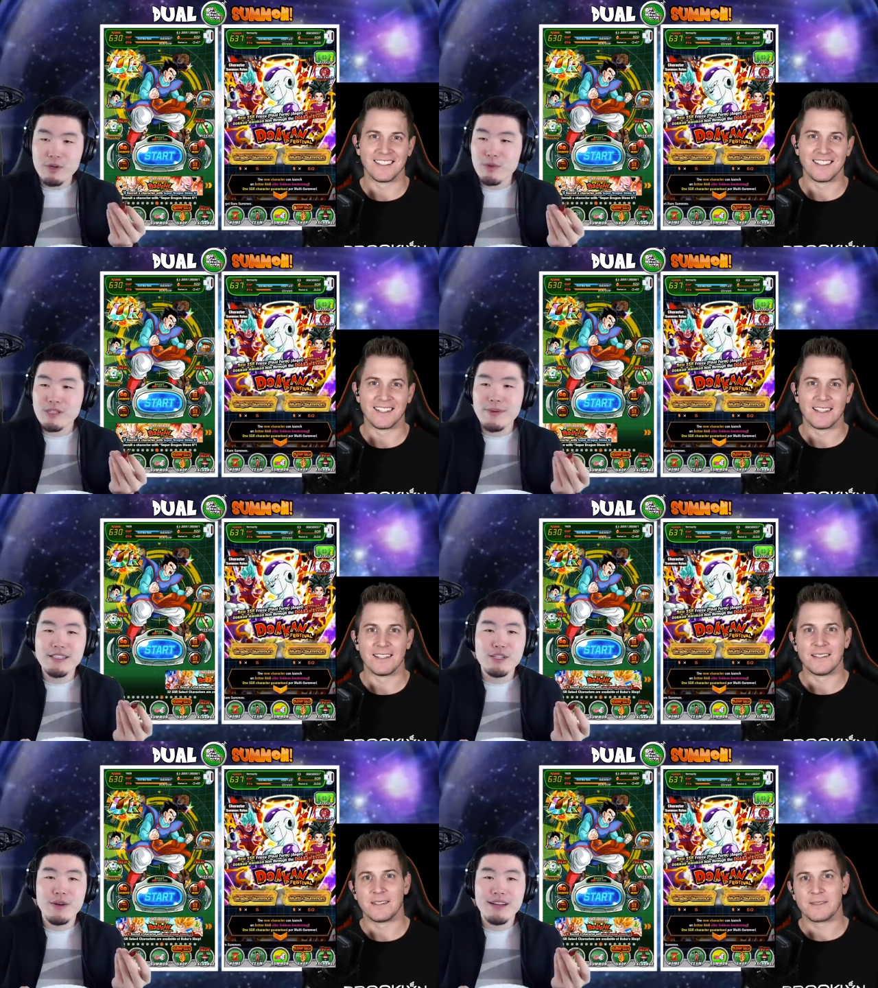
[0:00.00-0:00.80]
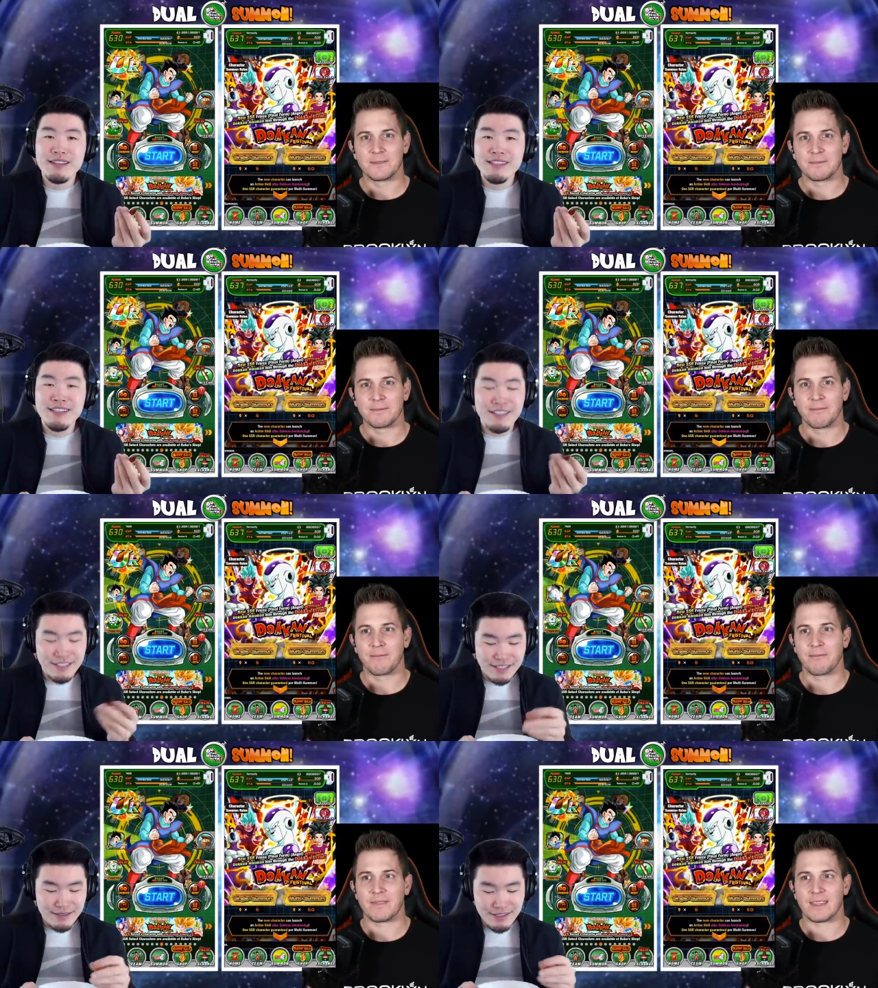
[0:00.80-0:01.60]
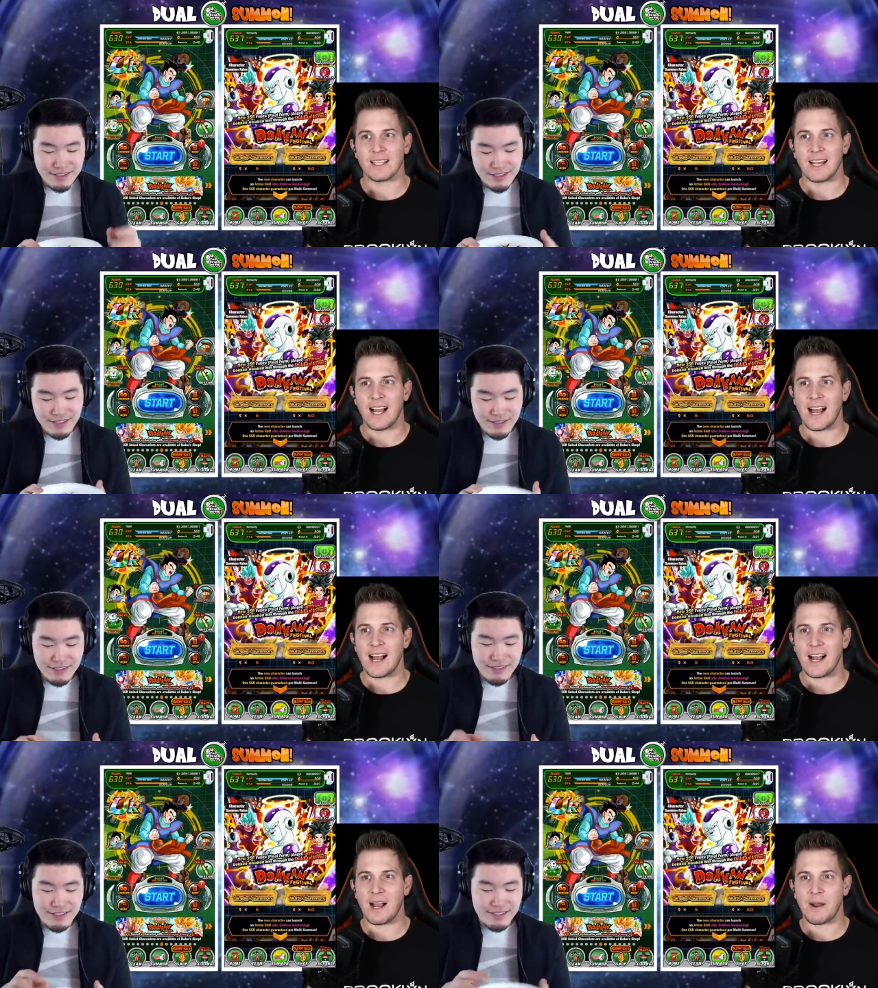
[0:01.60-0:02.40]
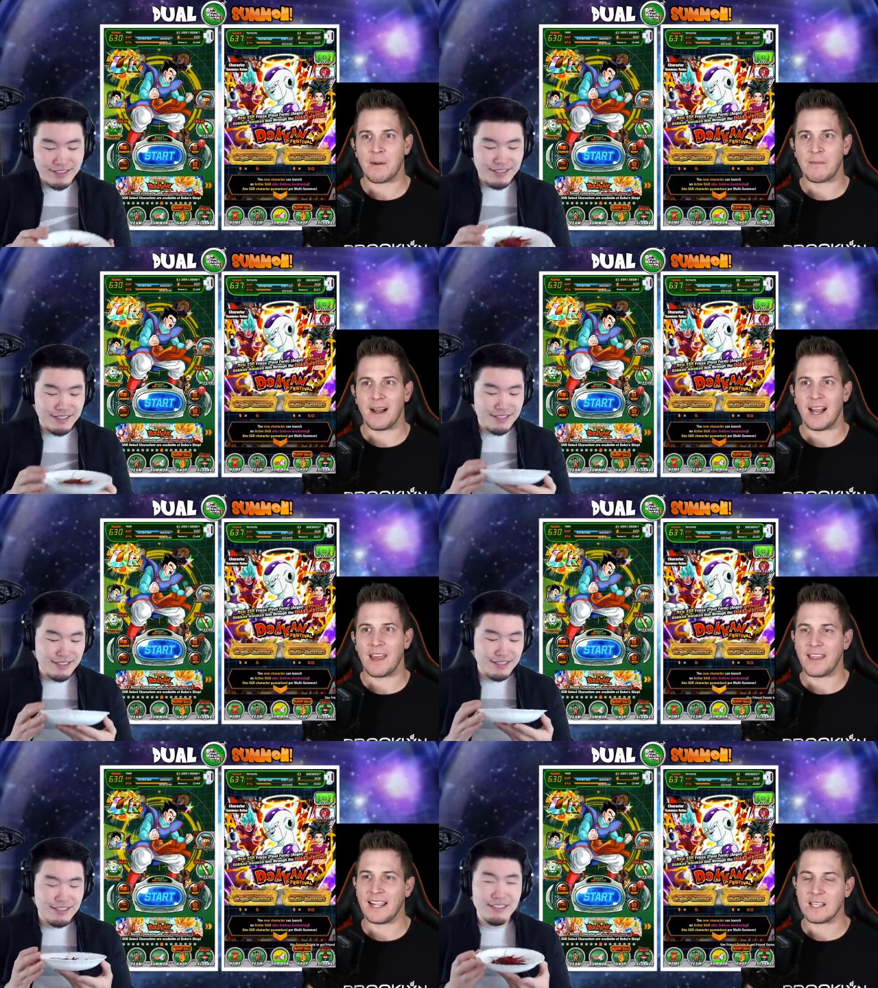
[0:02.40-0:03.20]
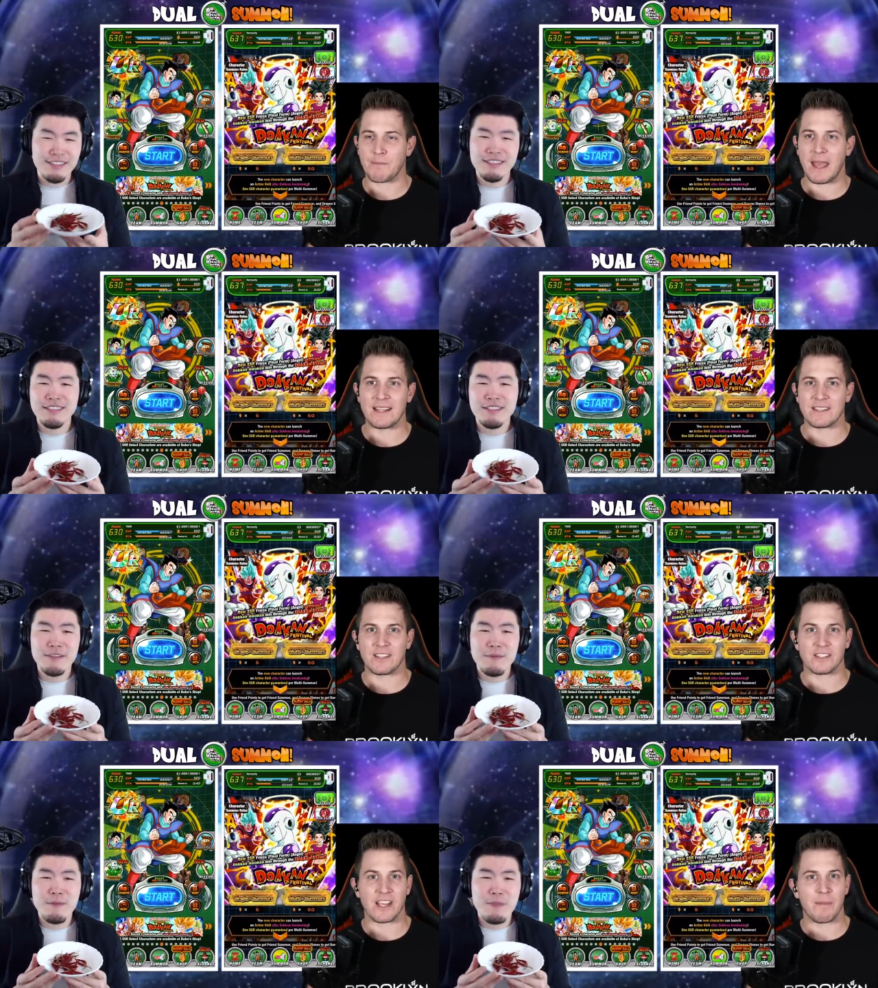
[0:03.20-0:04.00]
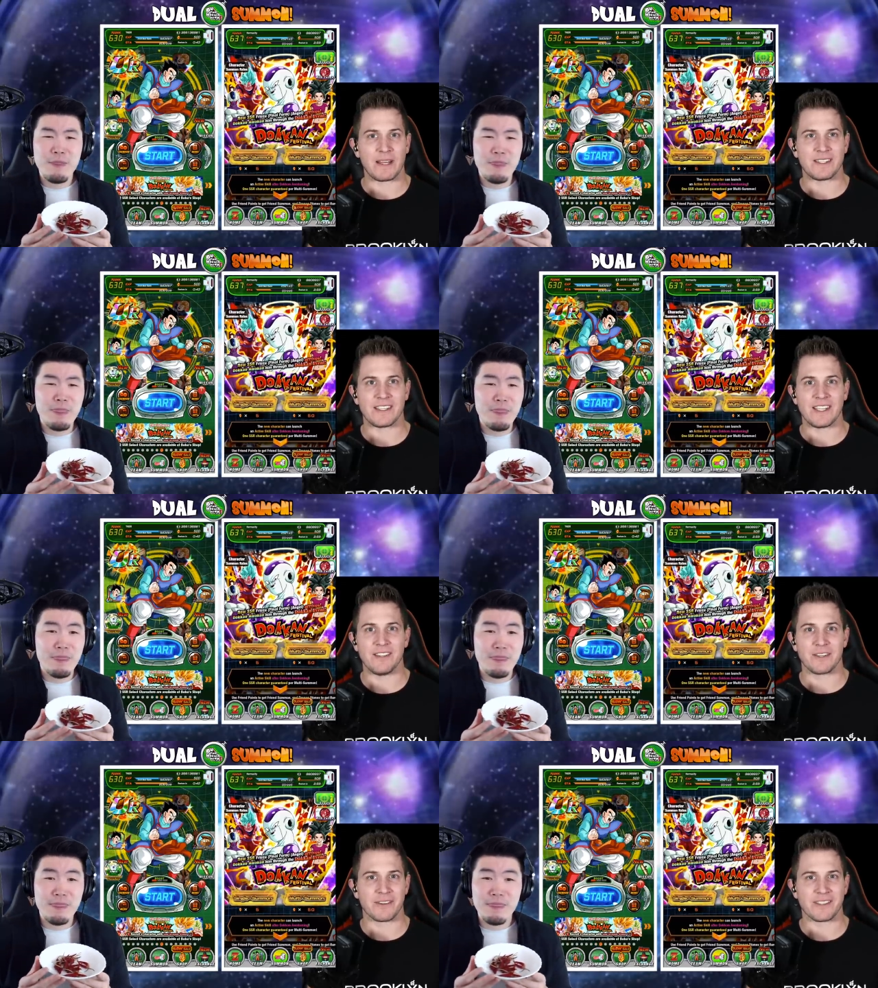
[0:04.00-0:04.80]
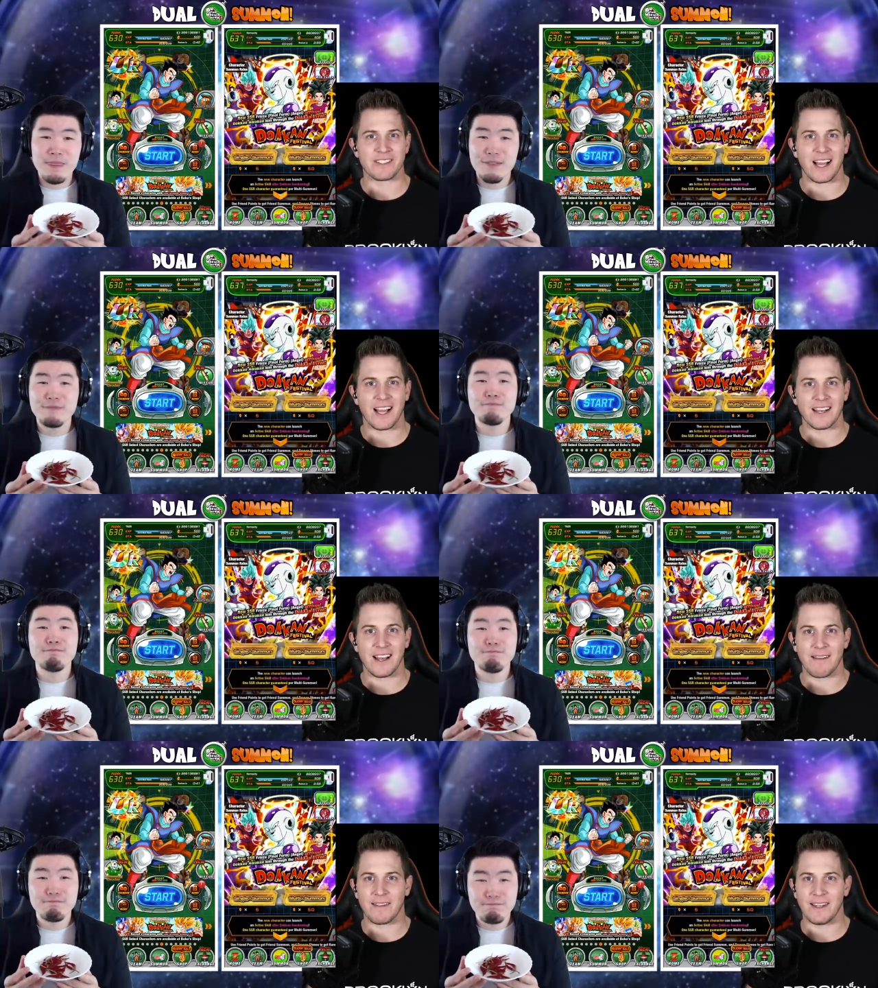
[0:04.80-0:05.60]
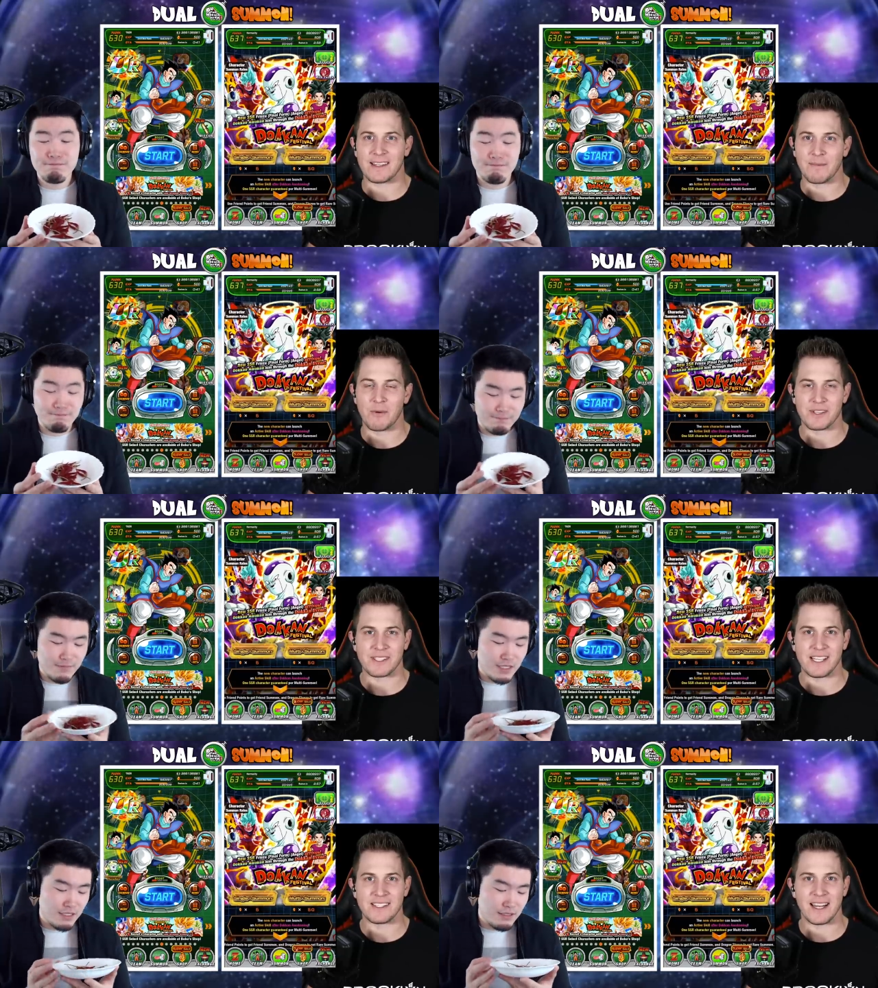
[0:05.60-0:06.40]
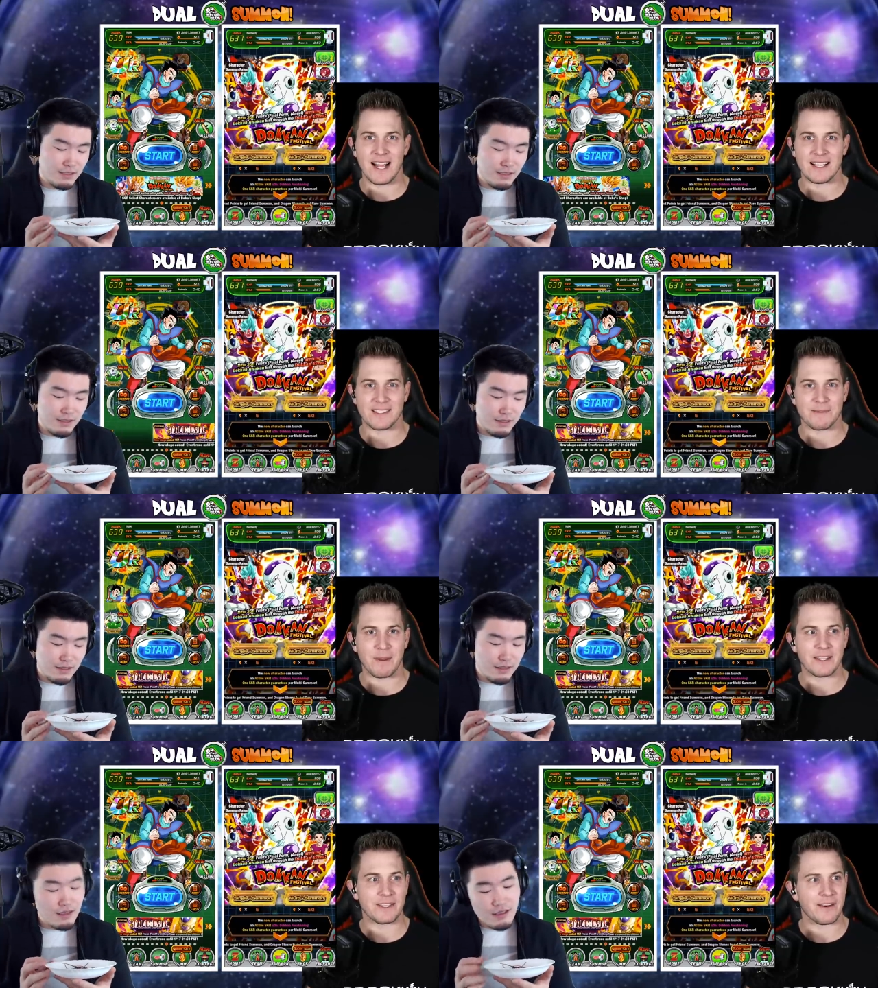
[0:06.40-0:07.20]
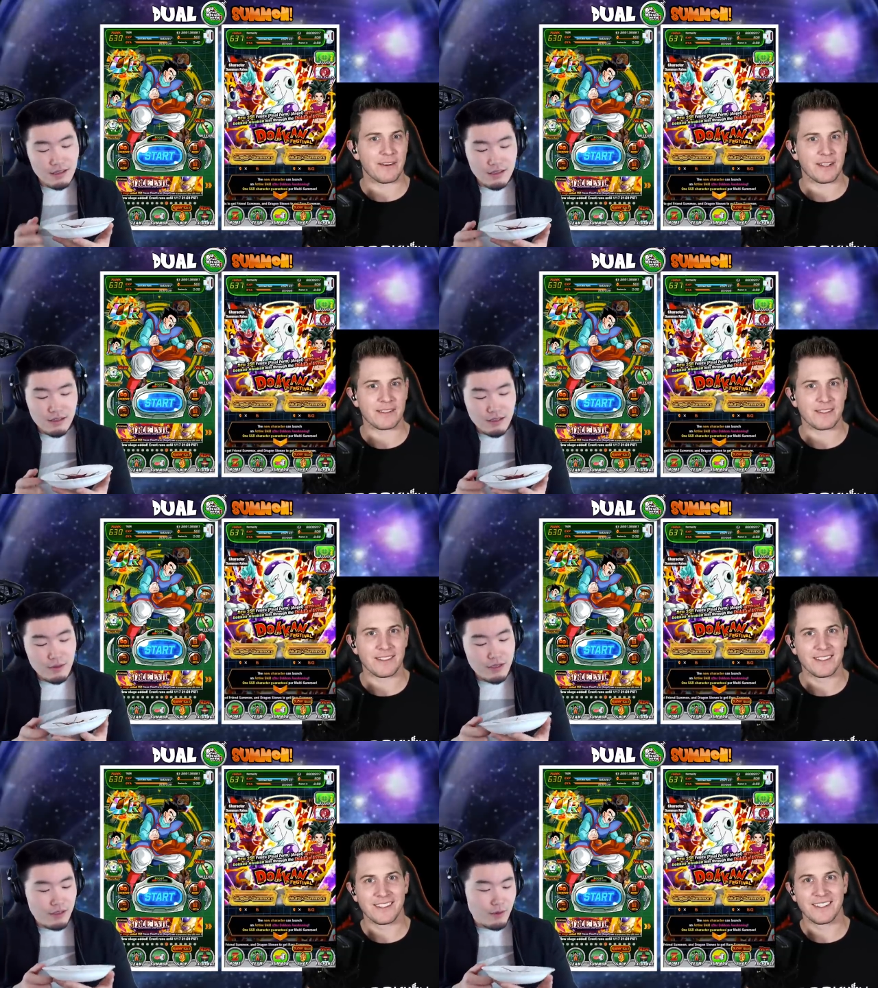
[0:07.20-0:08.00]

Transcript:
Speaker 1: more spicy dried?
Speaker 2: Um, I think it depends just how many seeds are inside. Mm. I feel like the more seeds it has, the spicier. Okay, well
Speaker 1: either